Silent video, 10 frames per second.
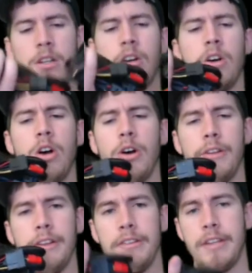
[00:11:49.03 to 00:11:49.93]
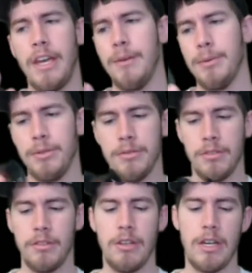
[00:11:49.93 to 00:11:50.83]
of these cables,
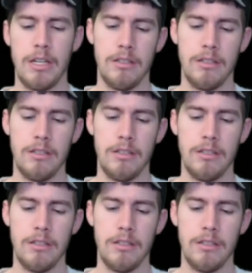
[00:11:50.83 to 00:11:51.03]
you got